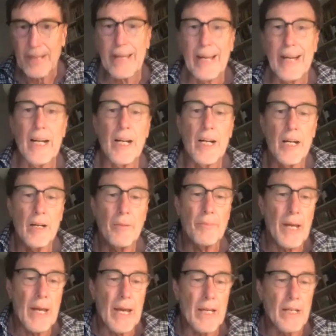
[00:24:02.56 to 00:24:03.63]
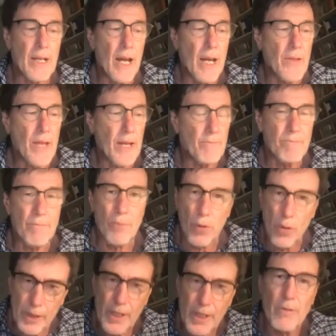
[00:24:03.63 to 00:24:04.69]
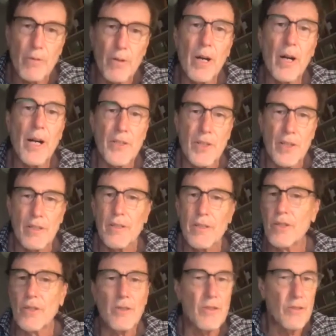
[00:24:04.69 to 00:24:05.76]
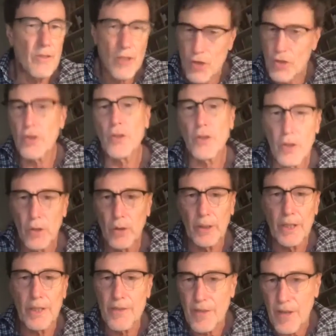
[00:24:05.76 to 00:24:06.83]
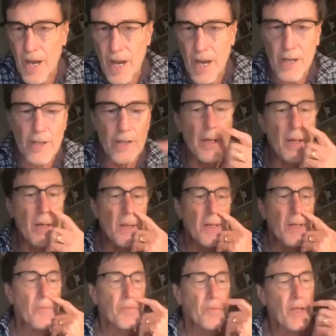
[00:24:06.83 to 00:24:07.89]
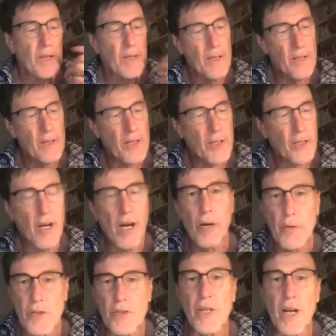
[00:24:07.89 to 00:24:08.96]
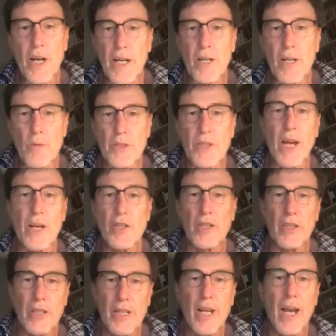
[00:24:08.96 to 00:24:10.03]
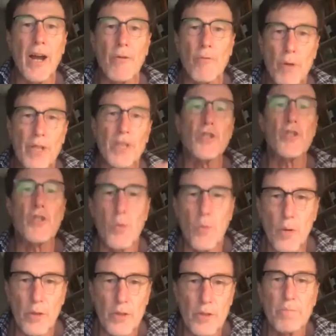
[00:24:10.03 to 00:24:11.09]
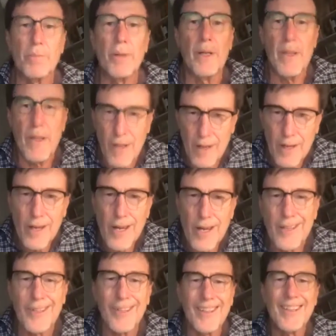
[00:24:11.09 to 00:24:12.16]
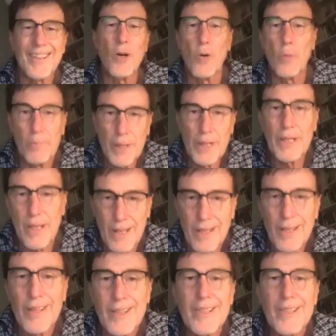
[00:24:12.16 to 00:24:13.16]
And that broader horizon you could call intent. This guy was saying was actually a reach towards being or meaning.